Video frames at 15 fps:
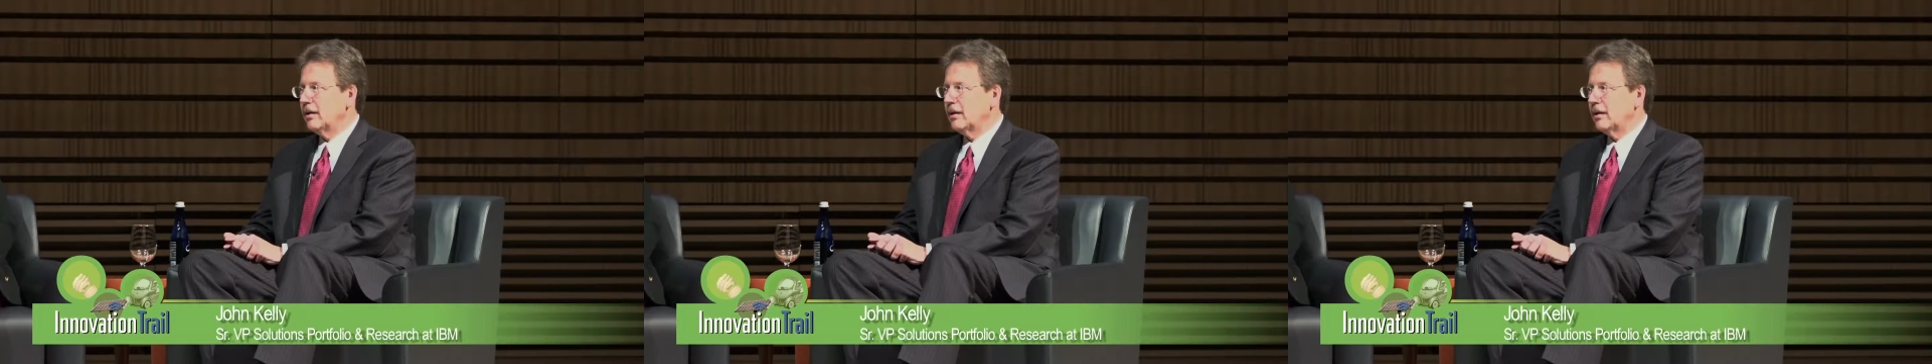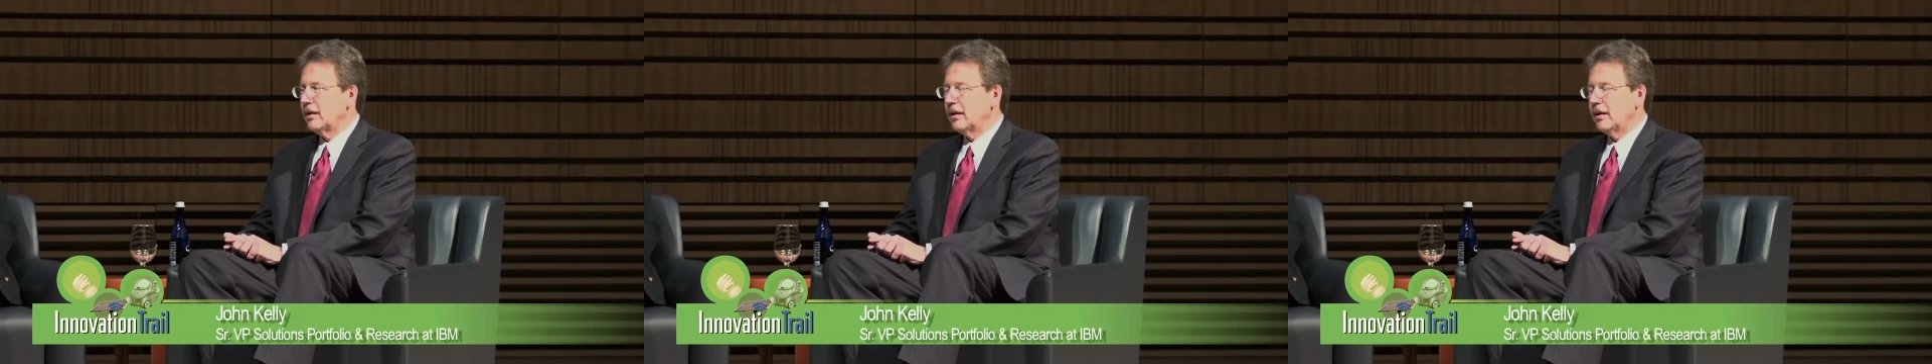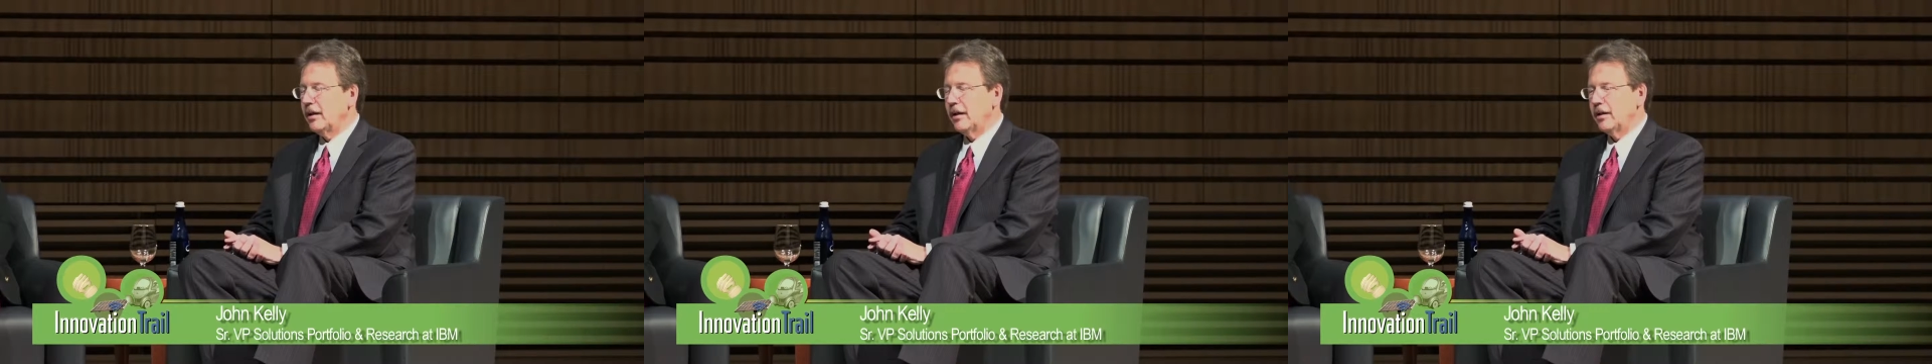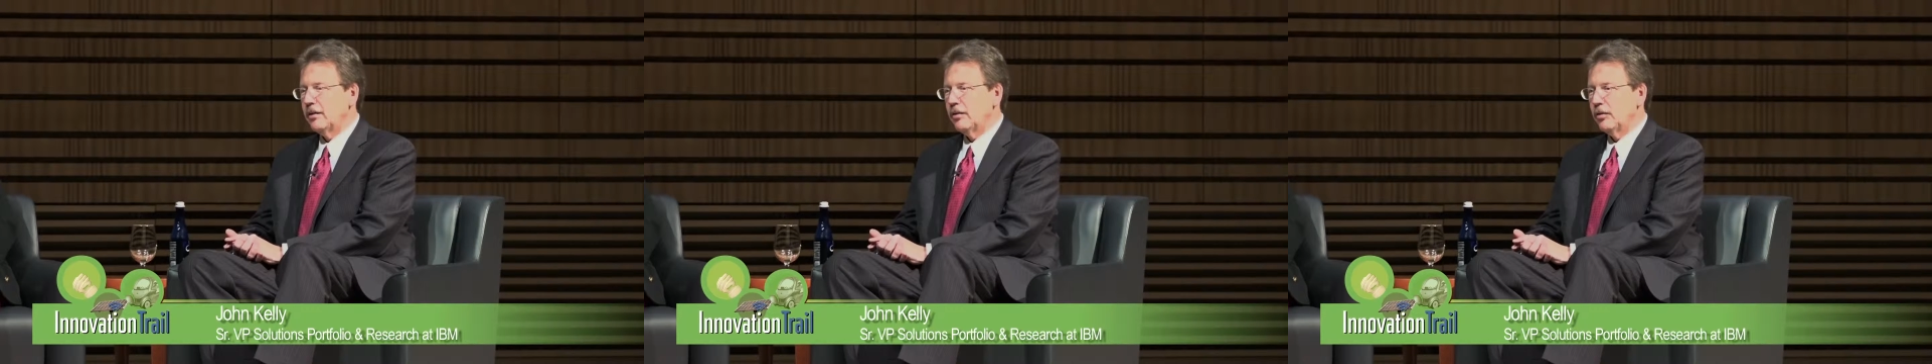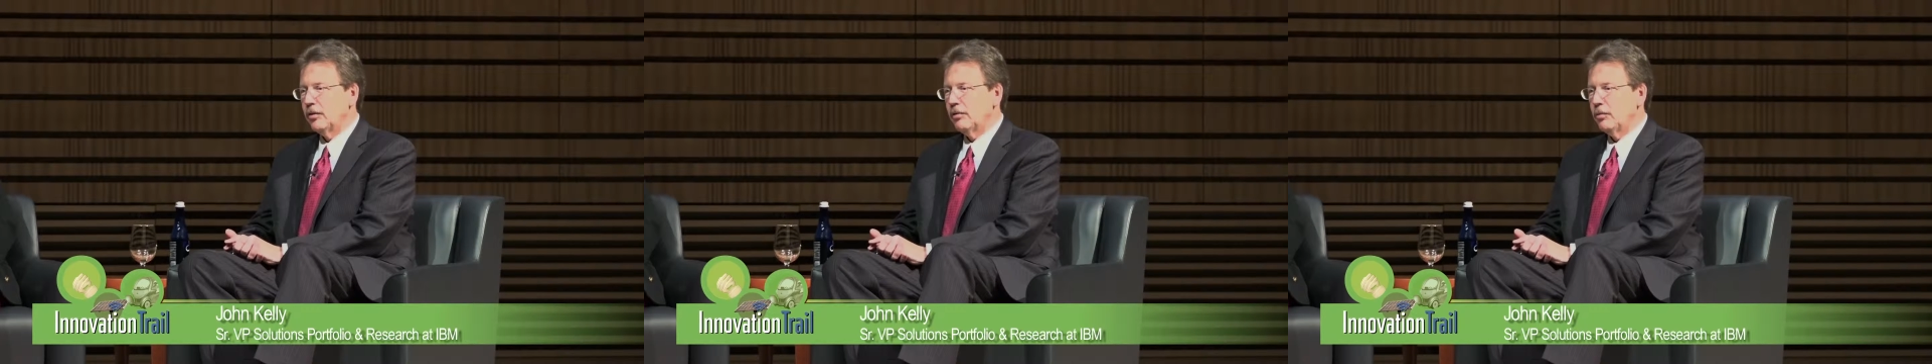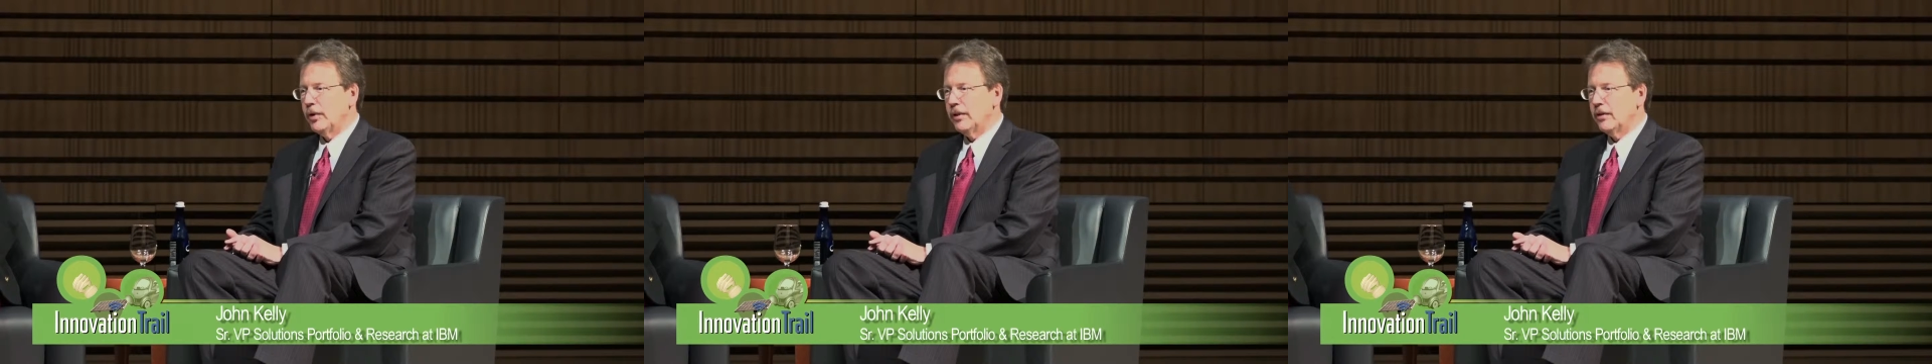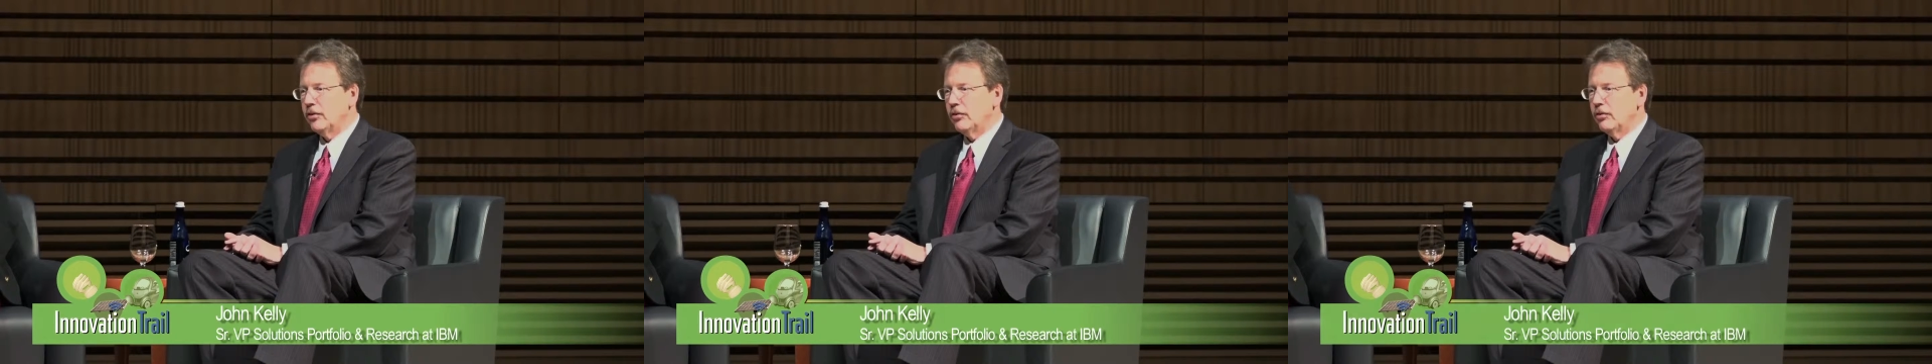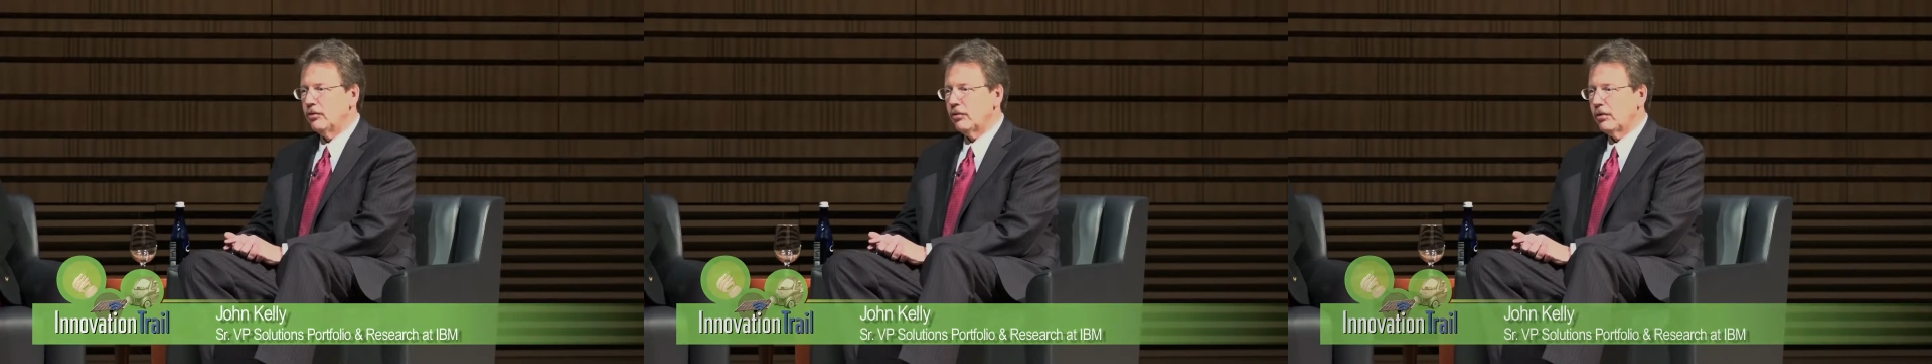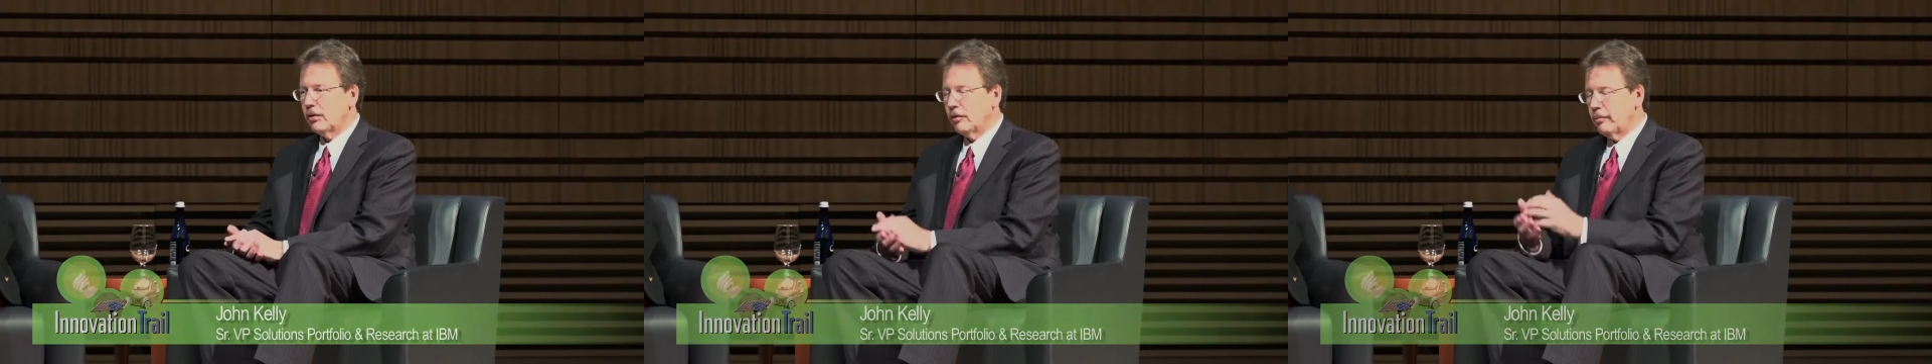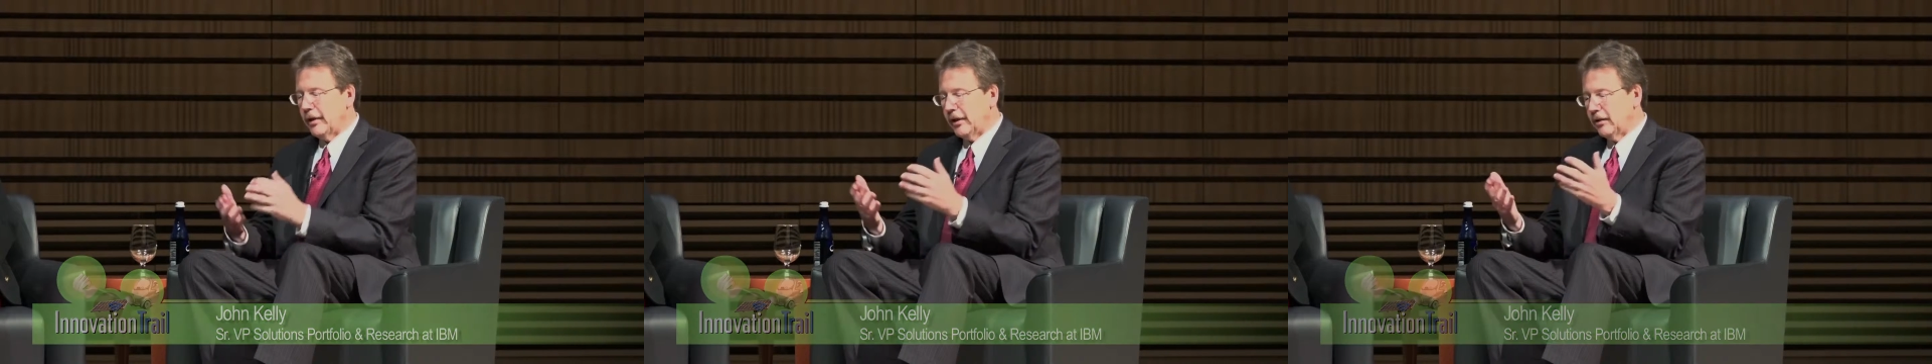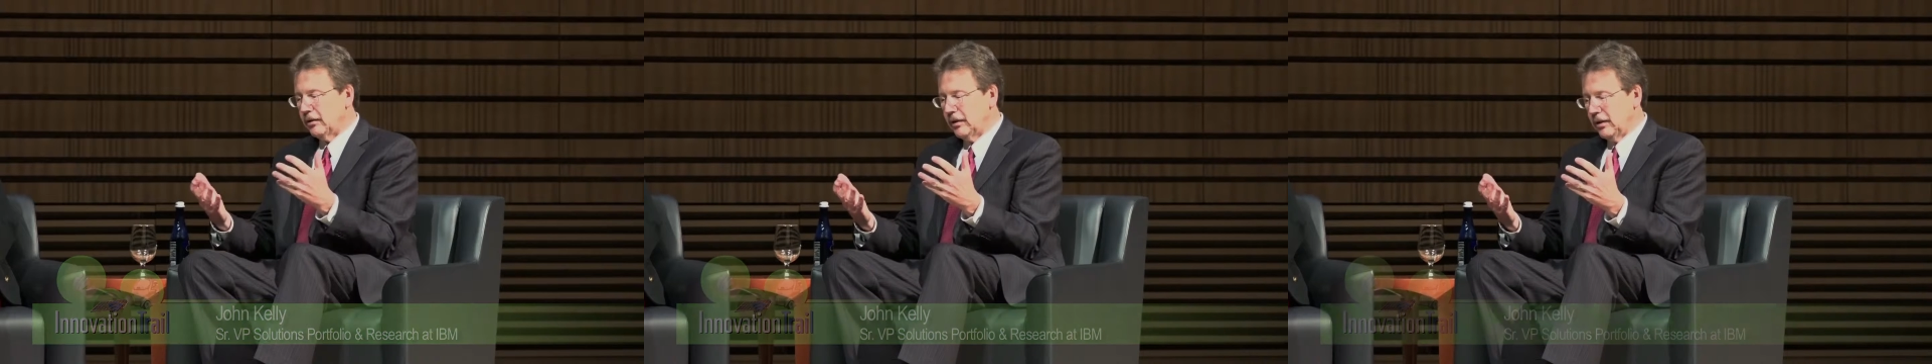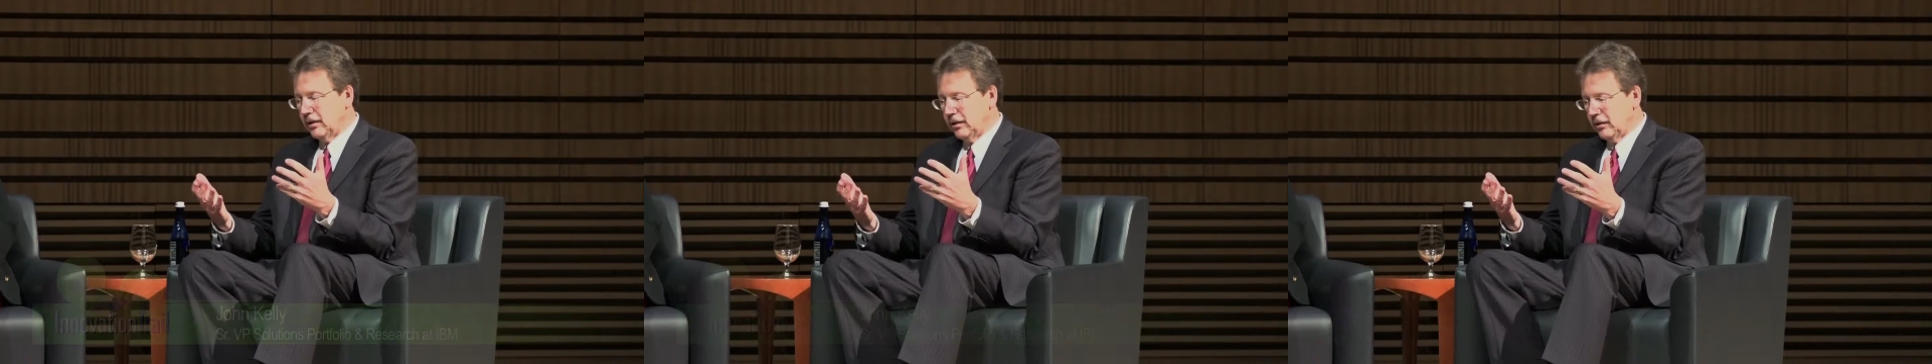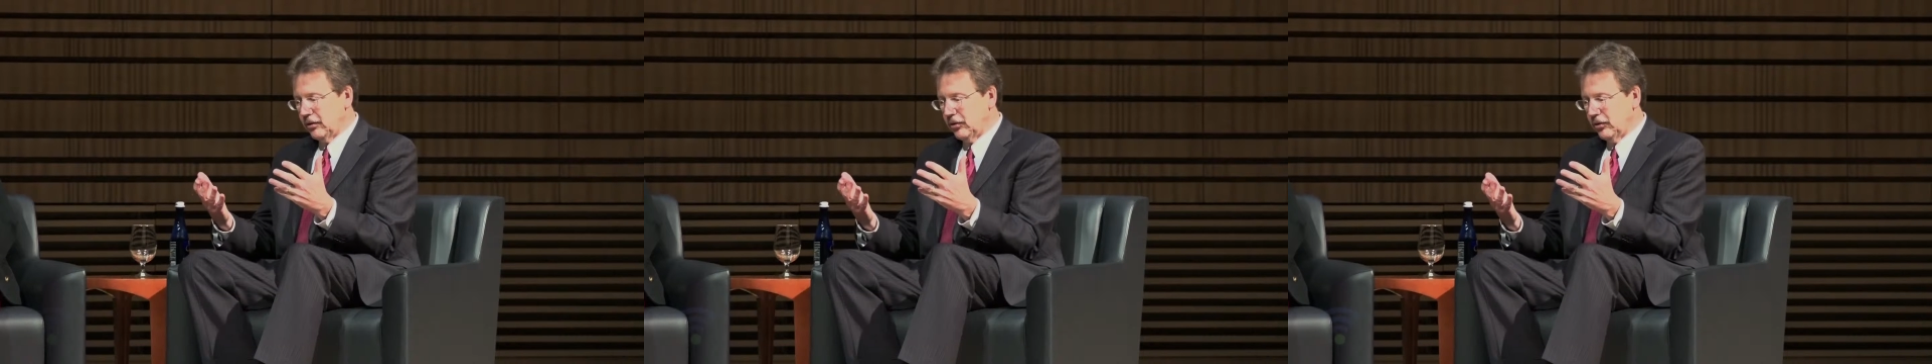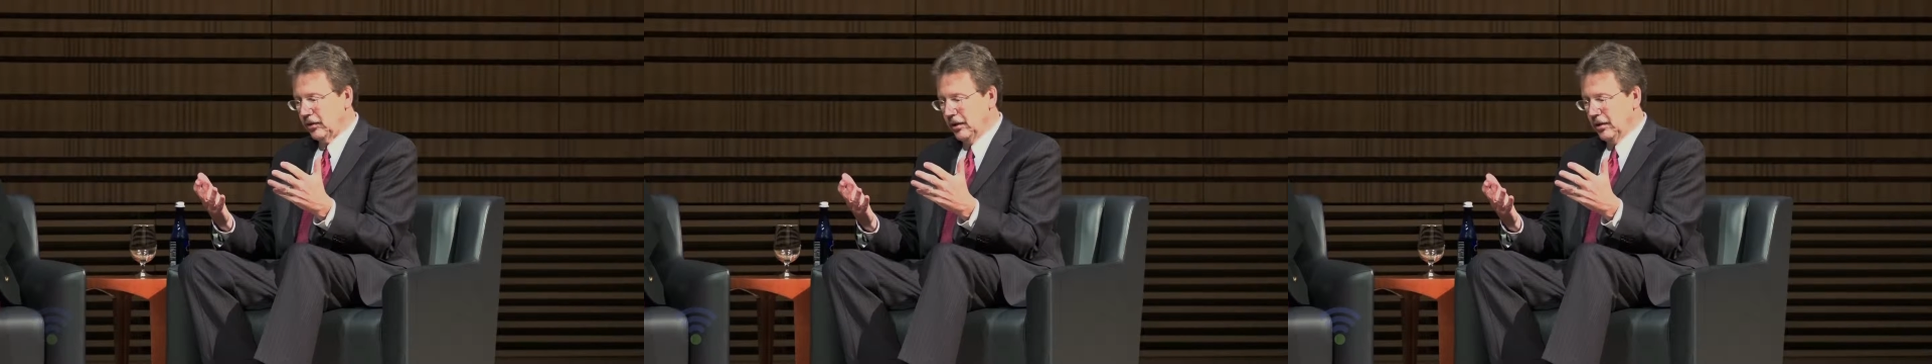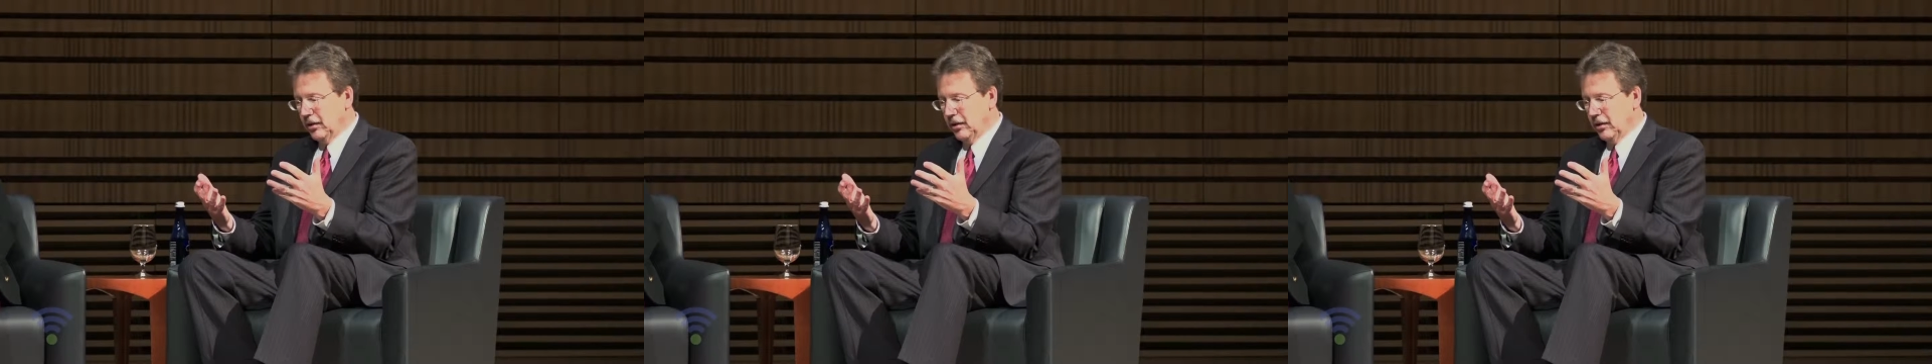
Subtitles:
And what this is all about is